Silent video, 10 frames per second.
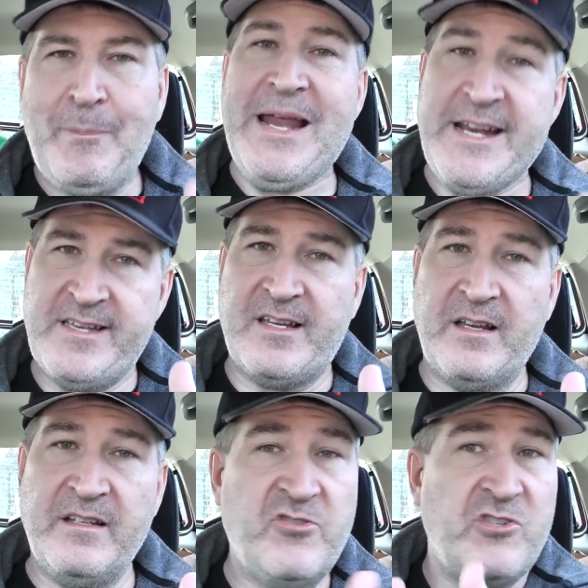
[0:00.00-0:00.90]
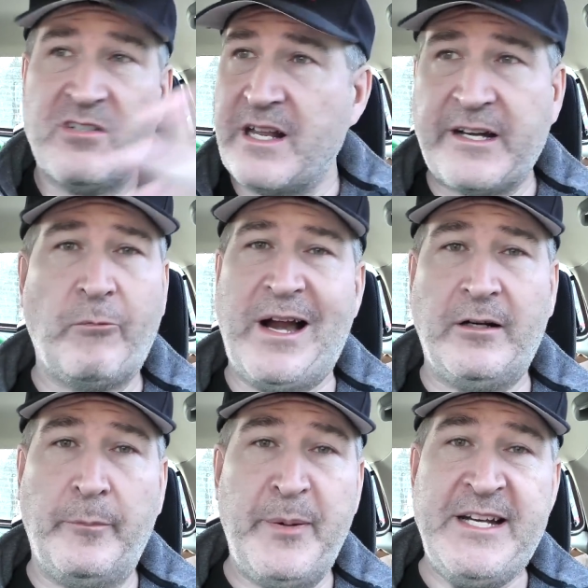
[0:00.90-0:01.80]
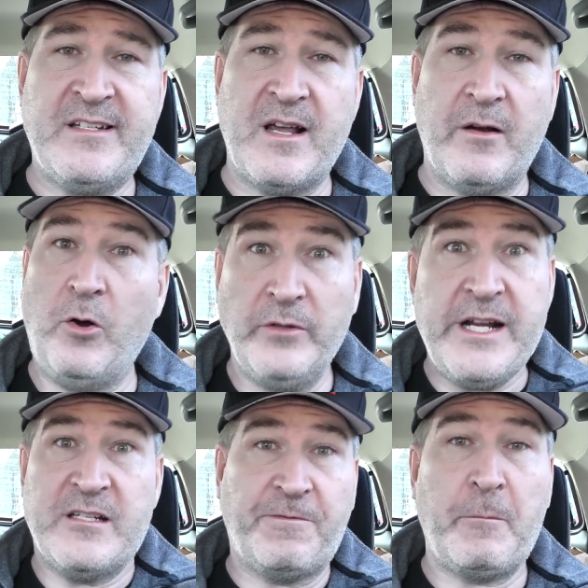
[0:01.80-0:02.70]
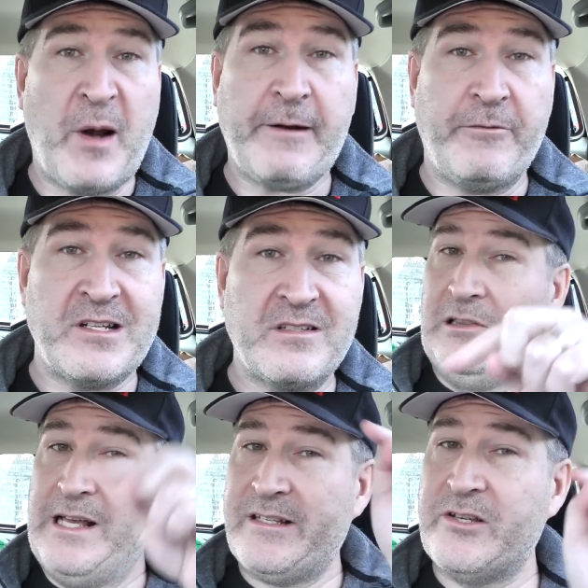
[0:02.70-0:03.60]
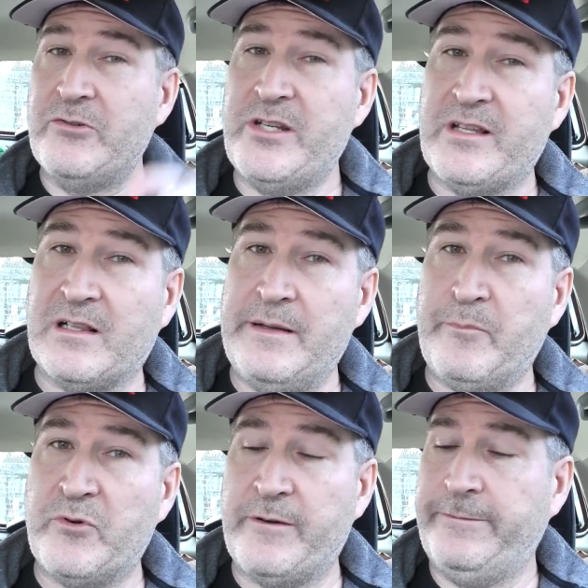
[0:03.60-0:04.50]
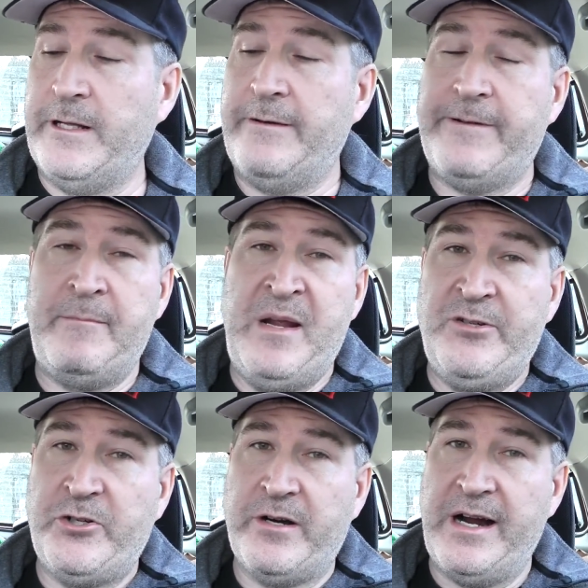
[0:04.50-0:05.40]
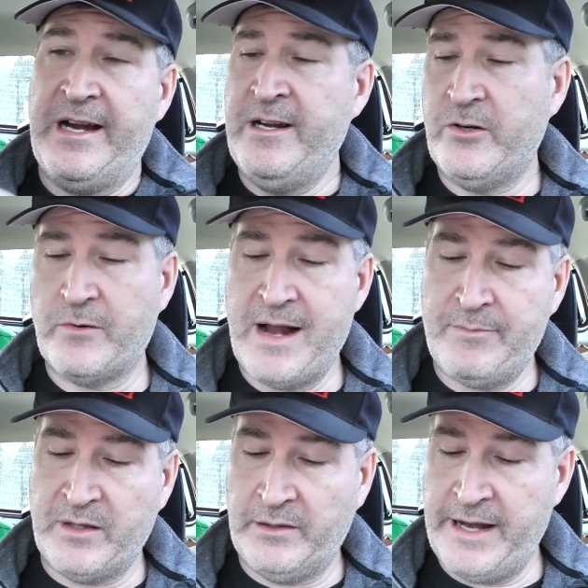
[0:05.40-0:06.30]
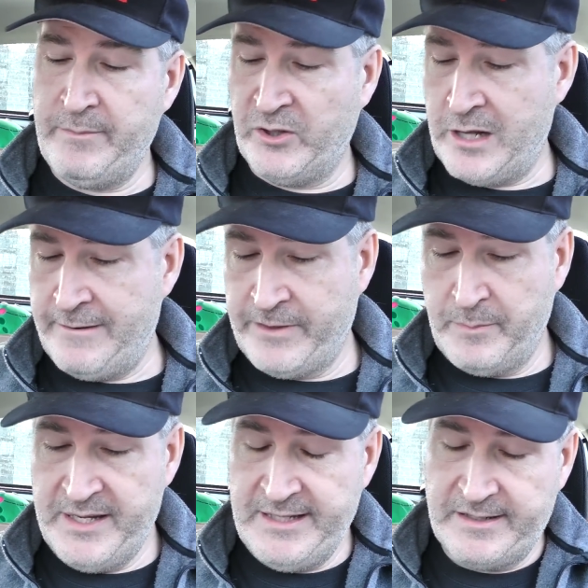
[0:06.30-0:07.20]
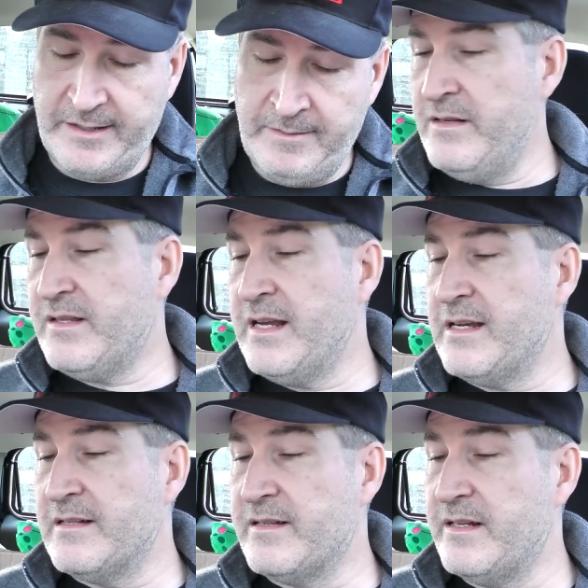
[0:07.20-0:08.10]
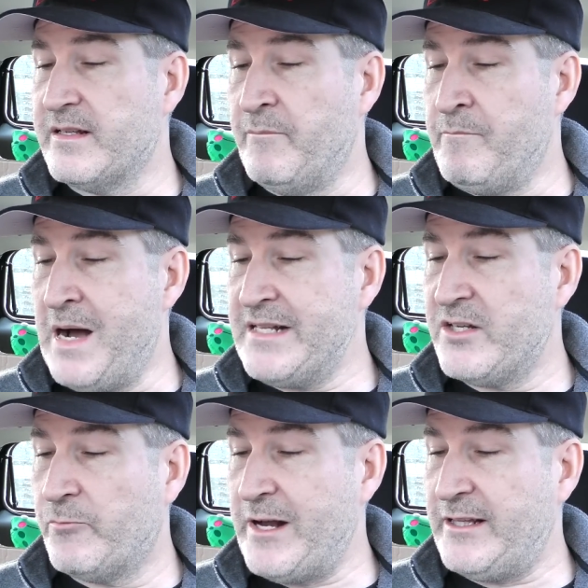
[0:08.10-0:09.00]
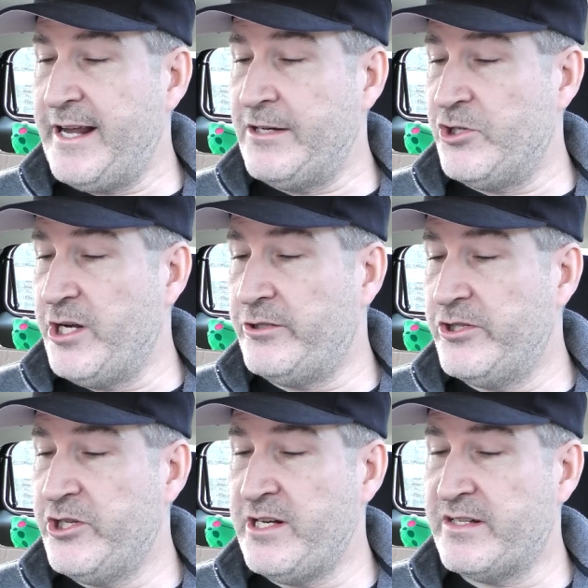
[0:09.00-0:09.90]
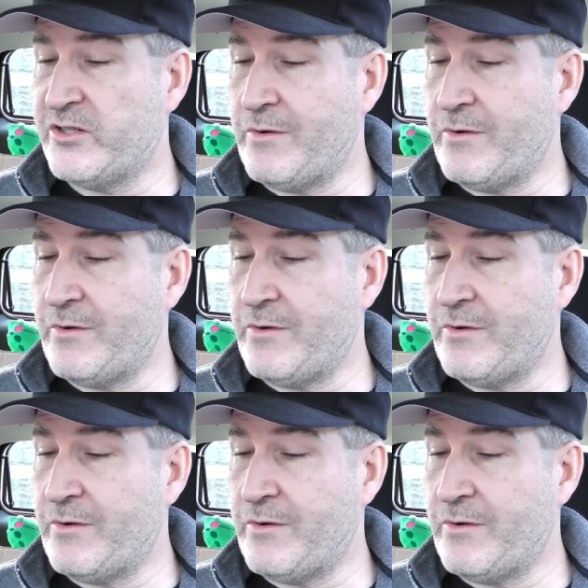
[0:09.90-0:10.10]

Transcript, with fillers: pizza. It's just like a regular pizza, only it's for breakfast. Let's go to the clipboard of fluff. I made sure I grabbed the label off the pizza. This thing consists of mozzarella and cheddar cheese,